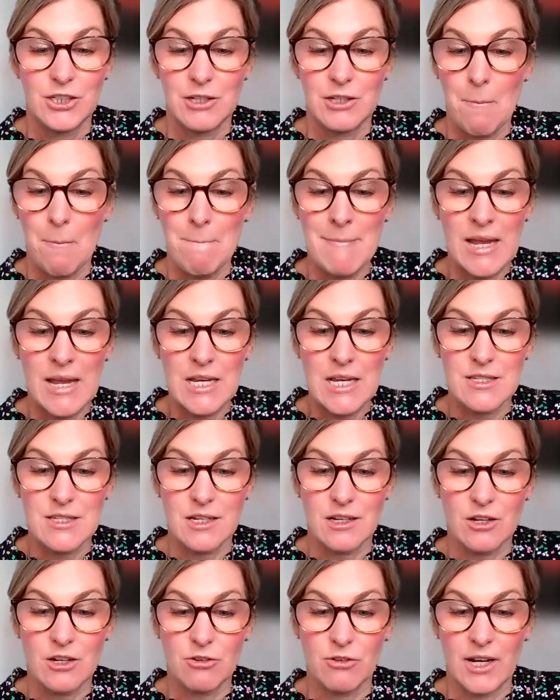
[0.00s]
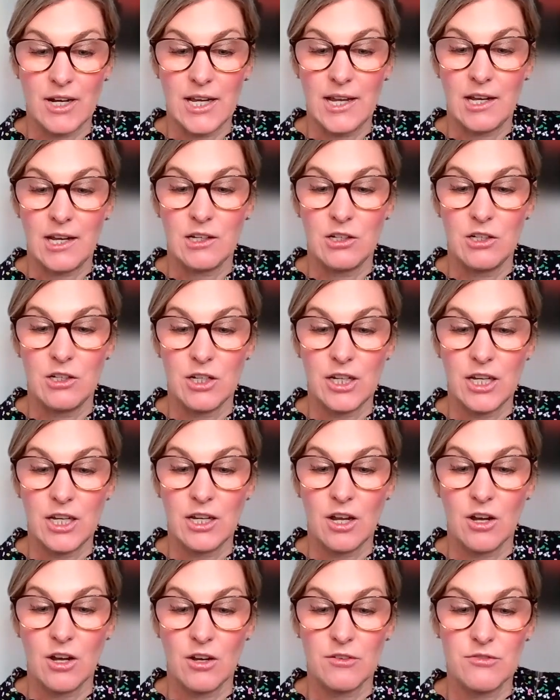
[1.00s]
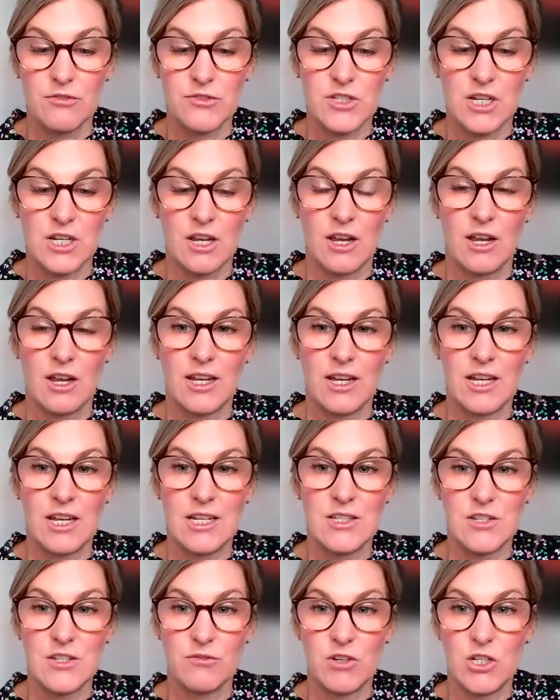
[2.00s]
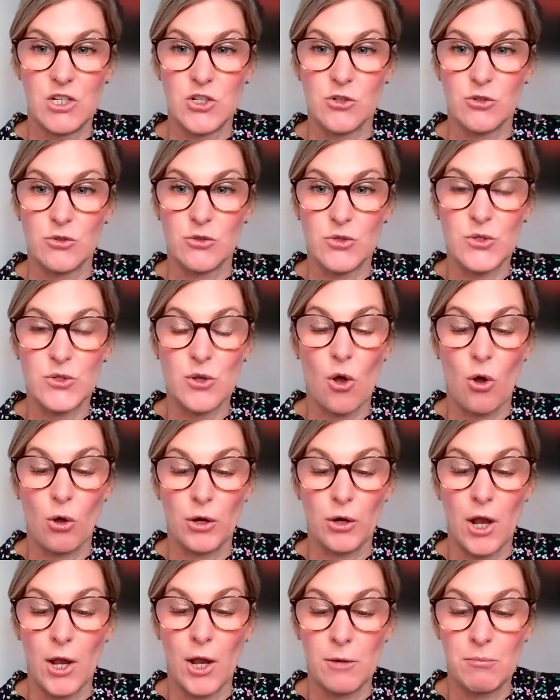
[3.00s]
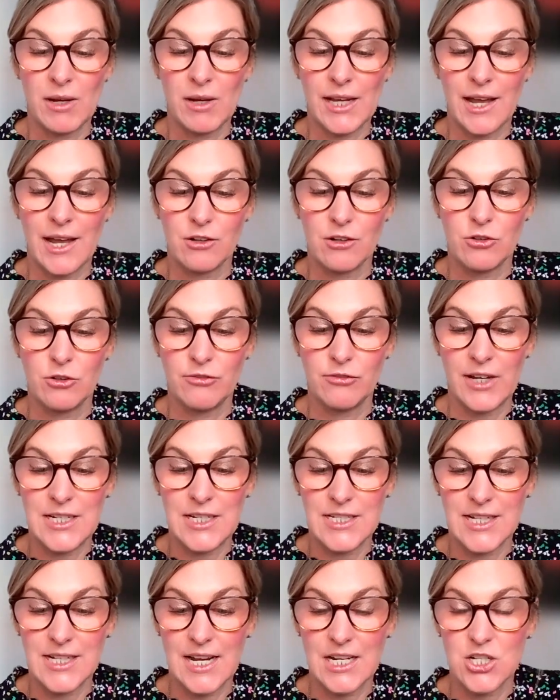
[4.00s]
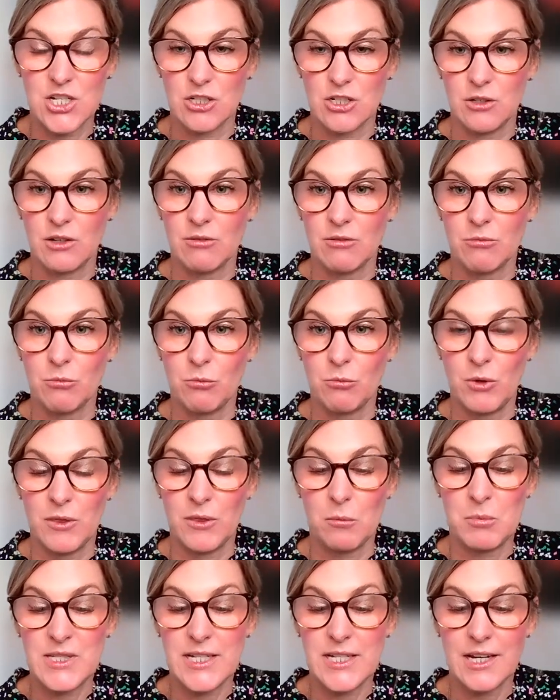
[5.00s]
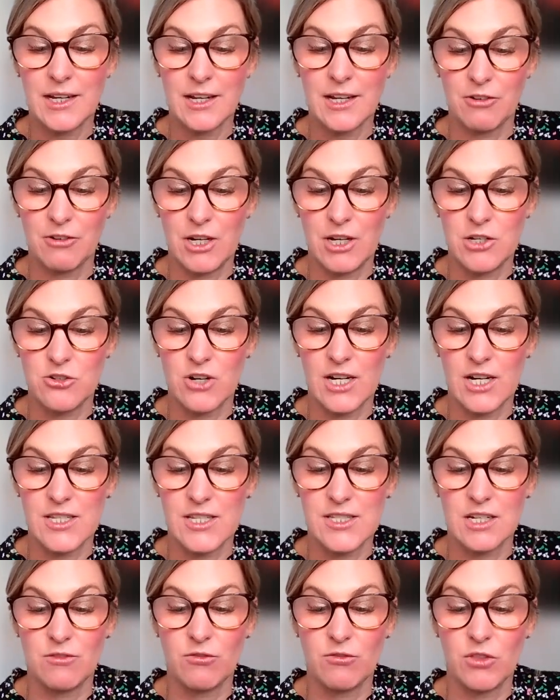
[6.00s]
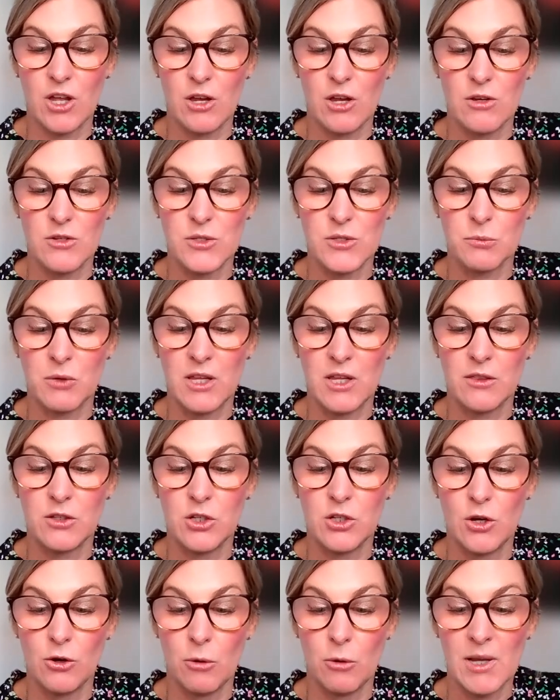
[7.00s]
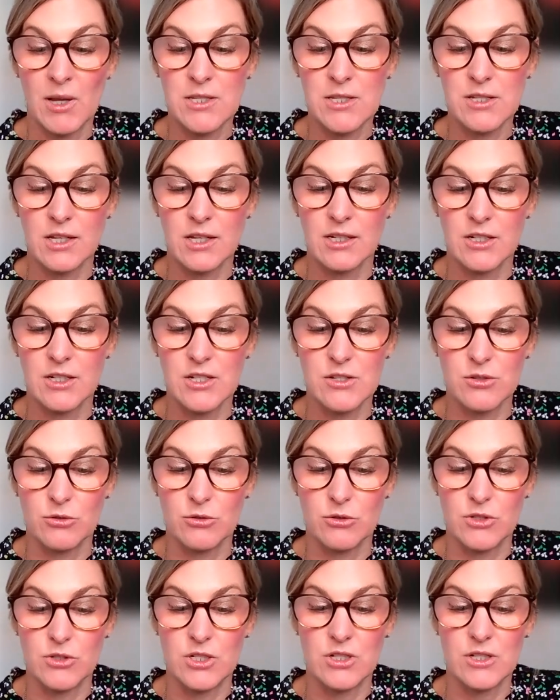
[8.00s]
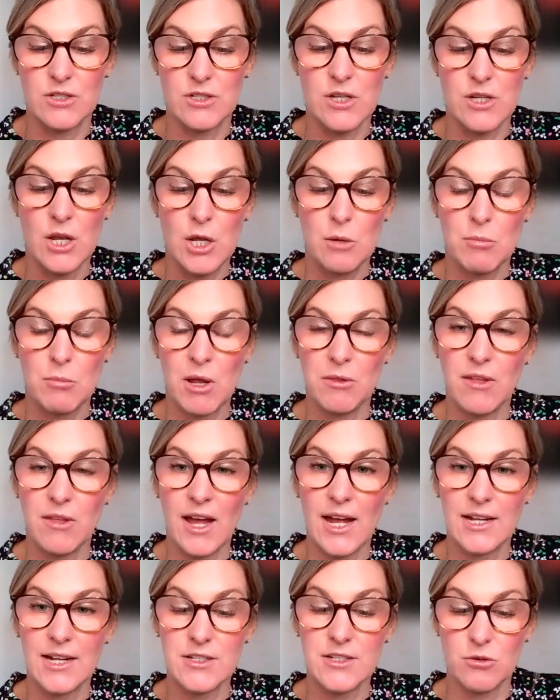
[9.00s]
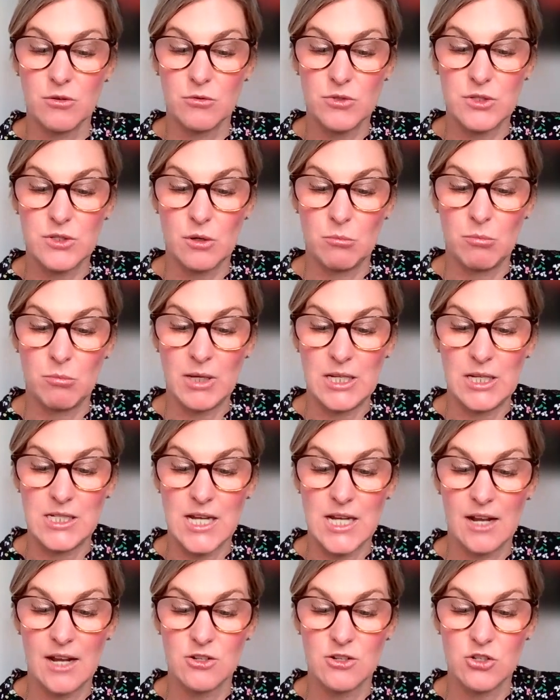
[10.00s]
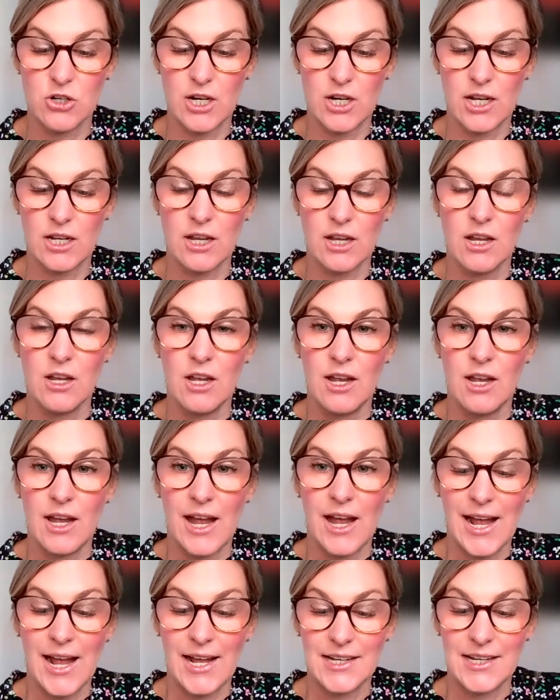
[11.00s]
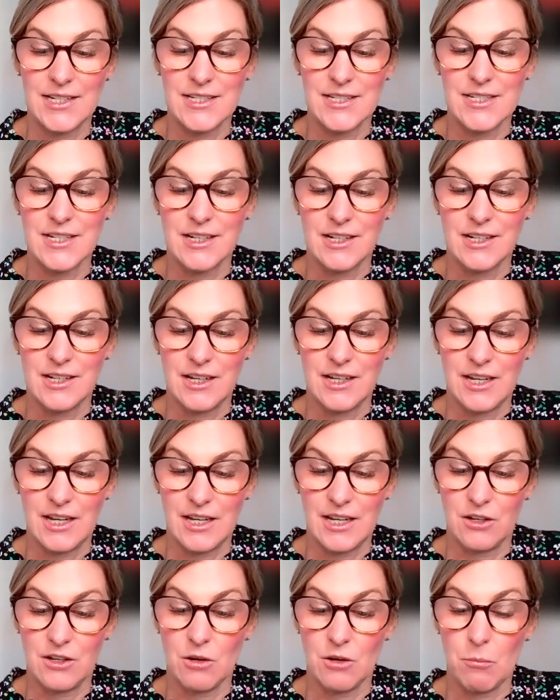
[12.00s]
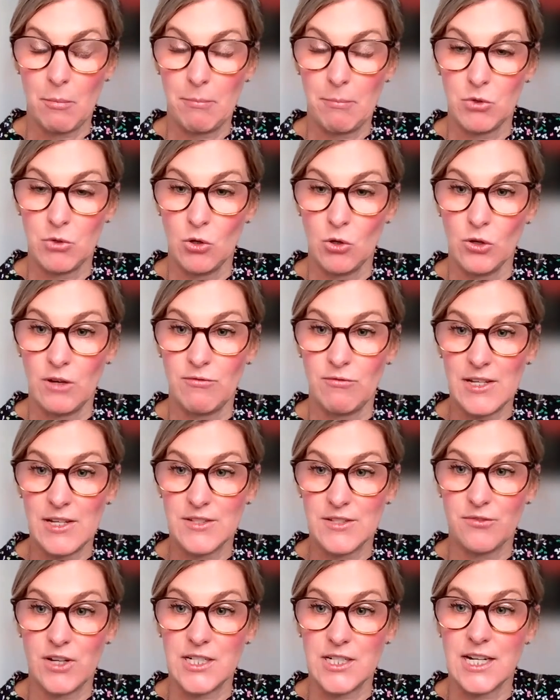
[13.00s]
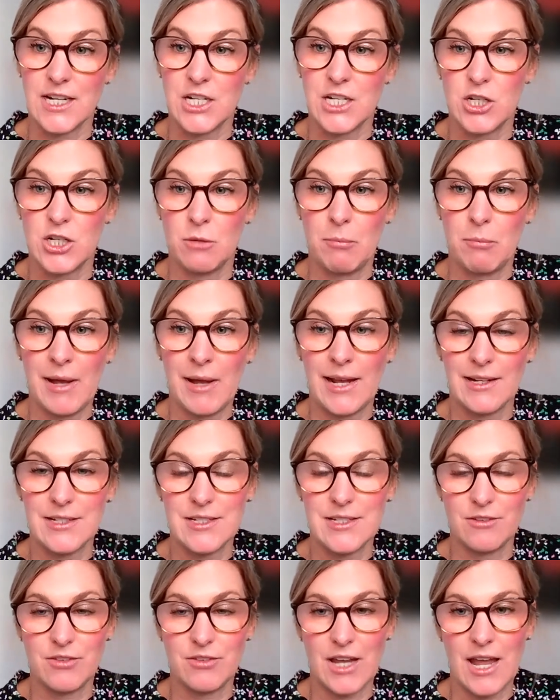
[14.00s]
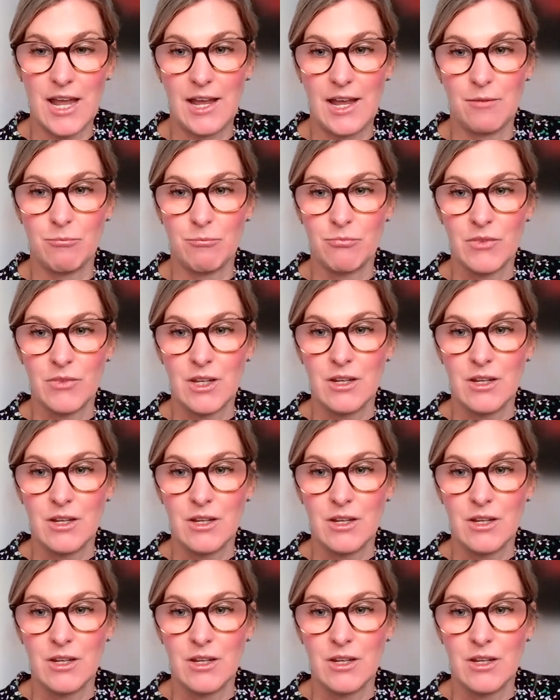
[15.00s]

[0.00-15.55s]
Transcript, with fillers: amazing career looking after individuals on home mechanical ventilation with a particular interest of those with neuromuscular disorders, both adult and pediatric, and in non-invasive ventilation and palliative care.